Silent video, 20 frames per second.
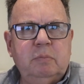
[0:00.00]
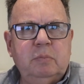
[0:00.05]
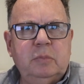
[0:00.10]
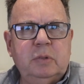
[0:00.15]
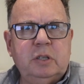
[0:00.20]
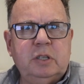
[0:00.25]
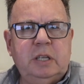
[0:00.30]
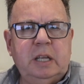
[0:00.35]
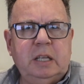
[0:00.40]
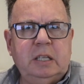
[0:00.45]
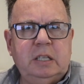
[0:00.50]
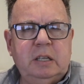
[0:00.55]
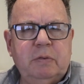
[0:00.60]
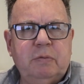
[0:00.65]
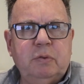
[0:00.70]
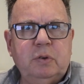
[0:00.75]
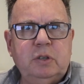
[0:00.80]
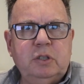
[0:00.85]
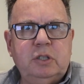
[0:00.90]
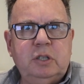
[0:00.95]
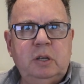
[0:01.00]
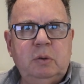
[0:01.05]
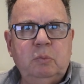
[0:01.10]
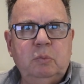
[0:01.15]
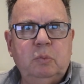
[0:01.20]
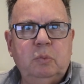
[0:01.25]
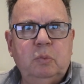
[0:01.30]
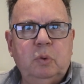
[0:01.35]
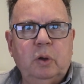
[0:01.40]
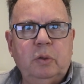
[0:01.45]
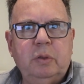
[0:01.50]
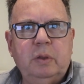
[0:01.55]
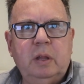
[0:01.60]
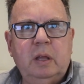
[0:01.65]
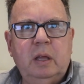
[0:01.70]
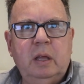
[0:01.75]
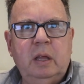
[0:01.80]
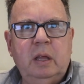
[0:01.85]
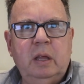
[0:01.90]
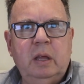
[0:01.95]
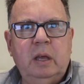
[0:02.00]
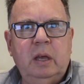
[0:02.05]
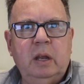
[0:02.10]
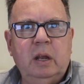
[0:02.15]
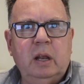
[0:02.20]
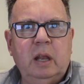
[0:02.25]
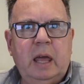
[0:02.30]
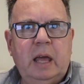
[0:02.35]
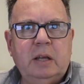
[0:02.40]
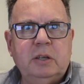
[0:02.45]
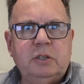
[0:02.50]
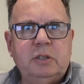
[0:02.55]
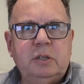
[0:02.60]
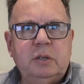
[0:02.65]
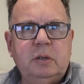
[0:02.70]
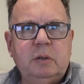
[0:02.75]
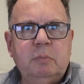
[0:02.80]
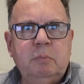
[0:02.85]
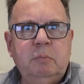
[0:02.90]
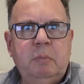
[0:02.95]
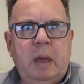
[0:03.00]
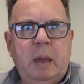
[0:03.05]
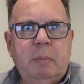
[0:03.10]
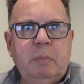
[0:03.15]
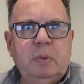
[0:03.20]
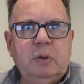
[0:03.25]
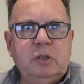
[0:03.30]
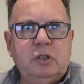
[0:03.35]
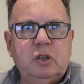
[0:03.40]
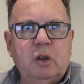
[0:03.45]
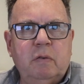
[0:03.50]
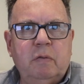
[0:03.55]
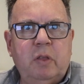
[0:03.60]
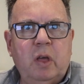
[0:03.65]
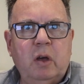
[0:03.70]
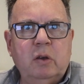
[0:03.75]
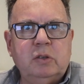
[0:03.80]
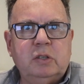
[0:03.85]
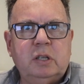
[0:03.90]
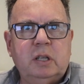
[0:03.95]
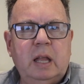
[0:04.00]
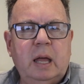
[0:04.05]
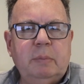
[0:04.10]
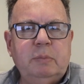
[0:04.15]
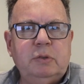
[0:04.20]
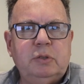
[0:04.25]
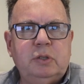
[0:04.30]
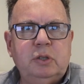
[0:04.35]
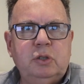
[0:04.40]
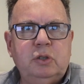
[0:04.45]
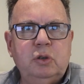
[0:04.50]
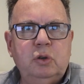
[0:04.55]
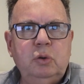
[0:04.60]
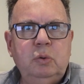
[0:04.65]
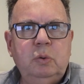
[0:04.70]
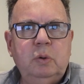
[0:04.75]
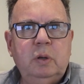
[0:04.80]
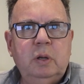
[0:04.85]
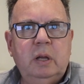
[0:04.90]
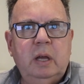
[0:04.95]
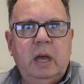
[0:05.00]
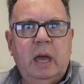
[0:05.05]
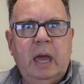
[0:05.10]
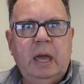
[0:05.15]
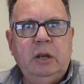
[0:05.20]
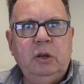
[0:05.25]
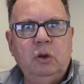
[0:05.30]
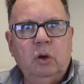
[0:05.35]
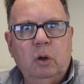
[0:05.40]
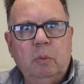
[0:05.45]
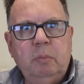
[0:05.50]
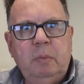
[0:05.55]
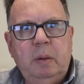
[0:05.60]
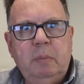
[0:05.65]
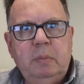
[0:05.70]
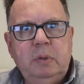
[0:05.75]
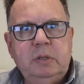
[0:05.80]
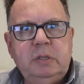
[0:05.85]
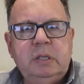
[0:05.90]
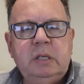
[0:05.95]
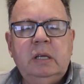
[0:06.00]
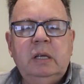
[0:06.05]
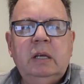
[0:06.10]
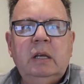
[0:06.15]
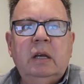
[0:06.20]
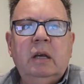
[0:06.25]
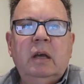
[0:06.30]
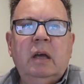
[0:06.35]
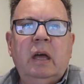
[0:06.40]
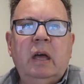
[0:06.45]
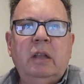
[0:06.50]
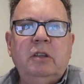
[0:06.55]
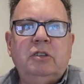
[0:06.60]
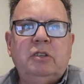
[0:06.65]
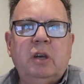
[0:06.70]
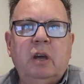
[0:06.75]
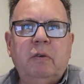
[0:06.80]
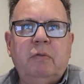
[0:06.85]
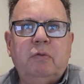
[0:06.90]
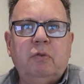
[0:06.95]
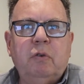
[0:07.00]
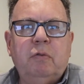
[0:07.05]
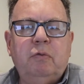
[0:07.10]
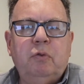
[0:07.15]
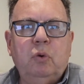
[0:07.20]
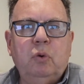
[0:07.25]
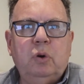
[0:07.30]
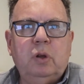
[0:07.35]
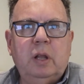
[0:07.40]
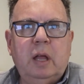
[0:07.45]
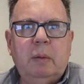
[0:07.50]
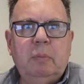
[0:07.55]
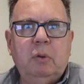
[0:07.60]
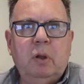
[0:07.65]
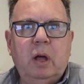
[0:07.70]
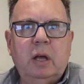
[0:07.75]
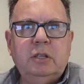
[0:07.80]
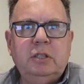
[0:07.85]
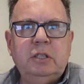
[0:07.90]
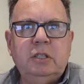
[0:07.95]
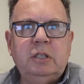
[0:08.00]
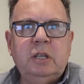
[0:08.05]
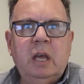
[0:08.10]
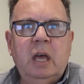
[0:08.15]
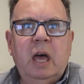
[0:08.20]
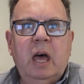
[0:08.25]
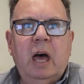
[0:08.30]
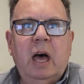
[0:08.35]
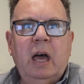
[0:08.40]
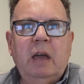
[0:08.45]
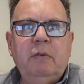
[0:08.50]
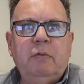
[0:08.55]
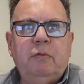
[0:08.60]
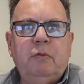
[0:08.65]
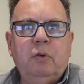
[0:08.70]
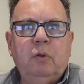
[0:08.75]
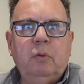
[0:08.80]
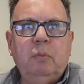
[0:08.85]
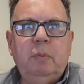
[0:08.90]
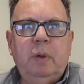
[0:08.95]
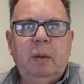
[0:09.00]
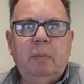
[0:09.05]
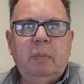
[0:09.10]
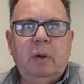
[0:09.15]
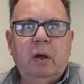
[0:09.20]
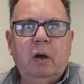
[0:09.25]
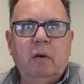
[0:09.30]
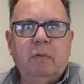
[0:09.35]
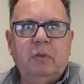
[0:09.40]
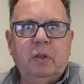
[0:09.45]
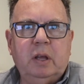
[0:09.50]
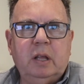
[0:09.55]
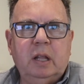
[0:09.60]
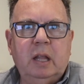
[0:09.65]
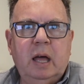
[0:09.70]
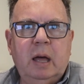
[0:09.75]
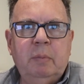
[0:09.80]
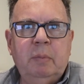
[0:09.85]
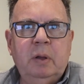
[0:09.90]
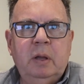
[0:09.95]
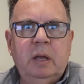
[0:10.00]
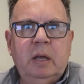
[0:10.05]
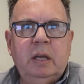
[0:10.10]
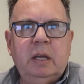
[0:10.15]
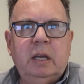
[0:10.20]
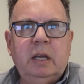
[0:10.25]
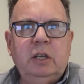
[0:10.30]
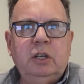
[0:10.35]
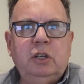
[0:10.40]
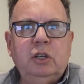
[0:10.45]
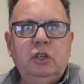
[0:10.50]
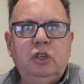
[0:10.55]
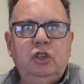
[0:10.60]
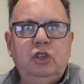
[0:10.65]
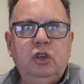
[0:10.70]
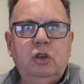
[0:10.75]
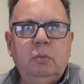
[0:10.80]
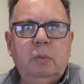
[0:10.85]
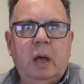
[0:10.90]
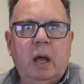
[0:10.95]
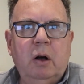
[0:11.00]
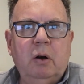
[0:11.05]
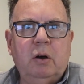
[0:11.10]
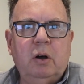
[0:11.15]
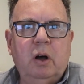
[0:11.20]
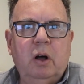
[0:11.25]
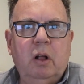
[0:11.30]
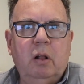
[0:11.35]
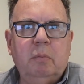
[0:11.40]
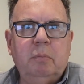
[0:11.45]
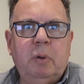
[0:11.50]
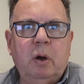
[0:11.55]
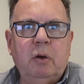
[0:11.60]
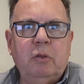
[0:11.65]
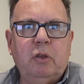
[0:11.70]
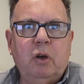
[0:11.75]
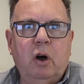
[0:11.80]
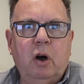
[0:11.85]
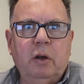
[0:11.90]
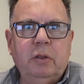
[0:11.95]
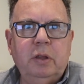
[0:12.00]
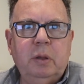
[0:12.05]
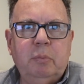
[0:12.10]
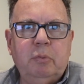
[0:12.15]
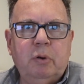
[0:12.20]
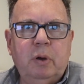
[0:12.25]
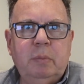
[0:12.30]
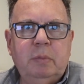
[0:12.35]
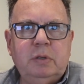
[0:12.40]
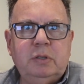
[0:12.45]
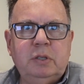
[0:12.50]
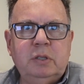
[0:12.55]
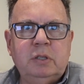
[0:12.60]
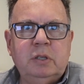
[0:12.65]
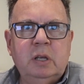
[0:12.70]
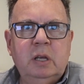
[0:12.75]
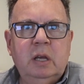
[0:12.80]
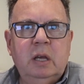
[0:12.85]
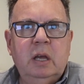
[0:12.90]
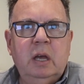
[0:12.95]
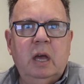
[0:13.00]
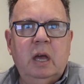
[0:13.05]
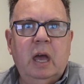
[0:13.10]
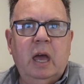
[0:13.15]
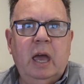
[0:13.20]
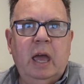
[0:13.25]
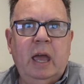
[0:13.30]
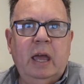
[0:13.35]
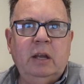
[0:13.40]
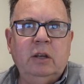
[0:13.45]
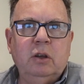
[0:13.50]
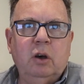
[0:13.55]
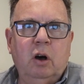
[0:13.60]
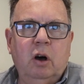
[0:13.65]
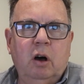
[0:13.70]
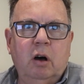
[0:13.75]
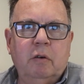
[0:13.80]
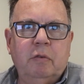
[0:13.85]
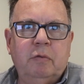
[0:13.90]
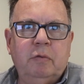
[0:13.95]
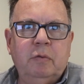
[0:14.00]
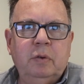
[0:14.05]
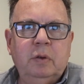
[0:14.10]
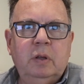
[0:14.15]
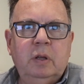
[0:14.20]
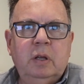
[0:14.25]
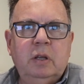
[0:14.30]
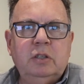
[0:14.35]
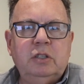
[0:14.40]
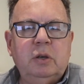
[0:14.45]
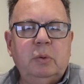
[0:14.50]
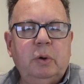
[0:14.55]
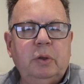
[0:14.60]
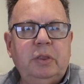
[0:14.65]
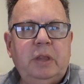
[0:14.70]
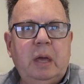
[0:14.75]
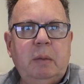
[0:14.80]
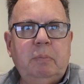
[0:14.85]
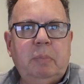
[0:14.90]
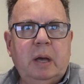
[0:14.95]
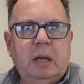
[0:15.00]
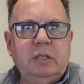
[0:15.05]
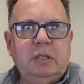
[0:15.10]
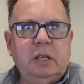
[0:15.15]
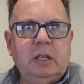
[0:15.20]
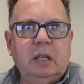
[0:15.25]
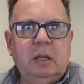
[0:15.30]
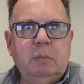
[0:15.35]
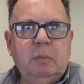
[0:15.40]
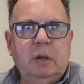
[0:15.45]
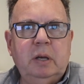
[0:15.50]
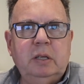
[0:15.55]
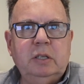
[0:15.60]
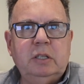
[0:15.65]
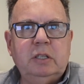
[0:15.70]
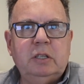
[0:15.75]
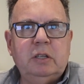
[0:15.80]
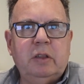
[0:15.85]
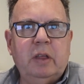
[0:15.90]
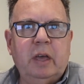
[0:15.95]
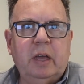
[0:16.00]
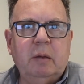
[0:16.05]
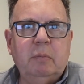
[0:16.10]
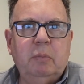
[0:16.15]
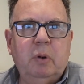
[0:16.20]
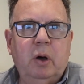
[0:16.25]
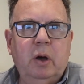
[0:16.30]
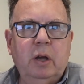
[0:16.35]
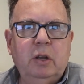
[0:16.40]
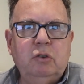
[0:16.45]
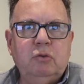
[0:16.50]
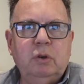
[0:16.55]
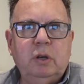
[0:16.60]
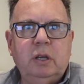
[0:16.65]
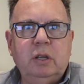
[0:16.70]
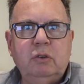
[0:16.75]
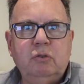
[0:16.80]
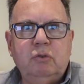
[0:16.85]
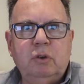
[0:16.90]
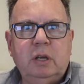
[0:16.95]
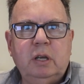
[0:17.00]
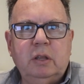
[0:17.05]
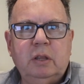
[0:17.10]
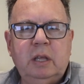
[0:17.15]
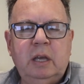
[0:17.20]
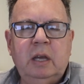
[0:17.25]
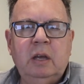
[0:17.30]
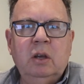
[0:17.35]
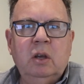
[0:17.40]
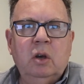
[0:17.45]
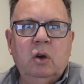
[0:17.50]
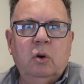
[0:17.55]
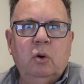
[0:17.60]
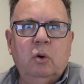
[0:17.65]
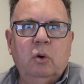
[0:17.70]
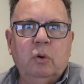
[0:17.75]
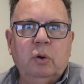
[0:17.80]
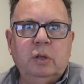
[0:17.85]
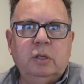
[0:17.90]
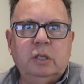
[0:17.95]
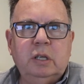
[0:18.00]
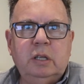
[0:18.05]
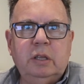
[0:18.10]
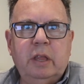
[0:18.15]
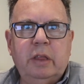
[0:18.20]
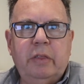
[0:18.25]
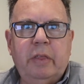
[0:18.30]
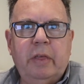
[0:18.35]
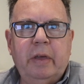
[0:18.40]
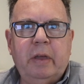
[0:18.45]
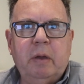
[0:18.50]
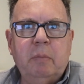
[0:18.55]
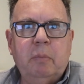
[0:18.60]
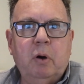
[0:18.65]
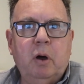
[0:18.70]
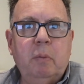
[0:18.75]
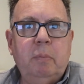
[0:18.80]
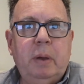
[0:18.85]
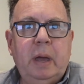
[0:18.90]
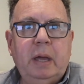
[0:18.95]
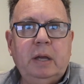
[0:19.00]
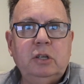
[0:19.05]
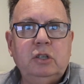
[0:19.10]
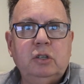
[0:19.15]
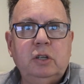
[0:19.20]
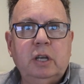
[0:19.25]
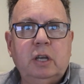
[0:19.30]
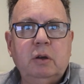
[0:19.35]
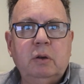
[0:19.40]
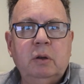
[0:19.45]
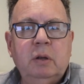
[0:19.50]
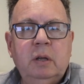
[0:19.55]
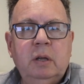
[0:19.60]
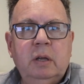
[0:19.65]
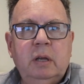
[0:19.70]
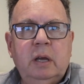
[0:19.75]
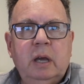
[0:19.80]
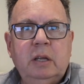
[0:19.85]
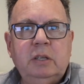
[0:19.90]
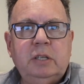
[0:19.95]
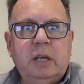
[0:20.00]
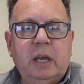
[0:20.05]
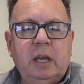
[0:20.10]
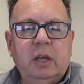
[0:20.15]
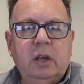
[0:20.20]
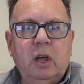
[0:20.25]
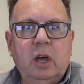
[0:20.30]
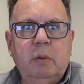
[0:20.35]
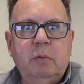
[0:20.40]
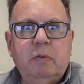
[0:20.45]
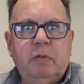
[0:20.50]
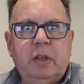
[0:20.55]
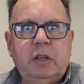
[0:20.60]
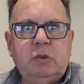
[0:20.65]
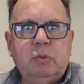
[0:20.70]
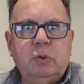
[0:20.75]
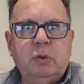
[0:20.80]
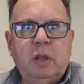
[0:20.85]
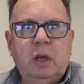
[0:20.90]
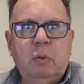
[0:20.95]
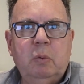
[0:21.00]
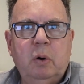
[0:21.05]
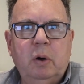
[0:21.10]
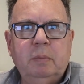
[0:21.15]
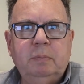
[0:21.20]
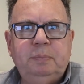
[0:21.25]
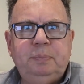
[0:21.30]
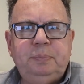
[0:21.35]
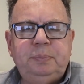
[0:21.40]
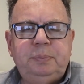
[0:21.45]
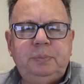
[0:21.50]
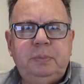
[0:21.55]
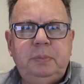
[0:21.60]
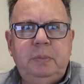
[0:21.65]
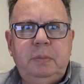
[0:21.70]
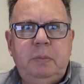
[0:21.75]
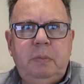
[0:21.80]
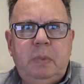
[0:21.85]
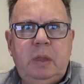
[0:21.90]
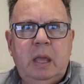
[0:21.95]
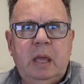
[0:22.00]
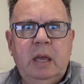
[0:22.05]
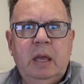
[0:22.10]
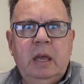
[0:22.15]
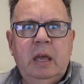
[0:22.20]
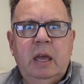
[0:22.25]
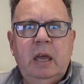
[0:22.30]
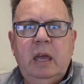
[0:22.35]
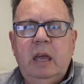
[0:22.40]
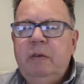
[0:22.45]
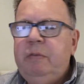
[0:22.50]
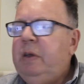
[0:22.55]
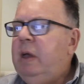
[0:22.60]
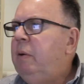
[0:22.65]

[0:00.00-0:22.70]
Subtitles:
distinct difference in what it allows members of those clubs to do and non-members. And so for a full club licence, a full member of the club can consume alcohol both on the premises and off. So what that basically means is that they can buy a drink and drink it there, or indeed that they can buy packaged liquor and take it home if that's what they want. If,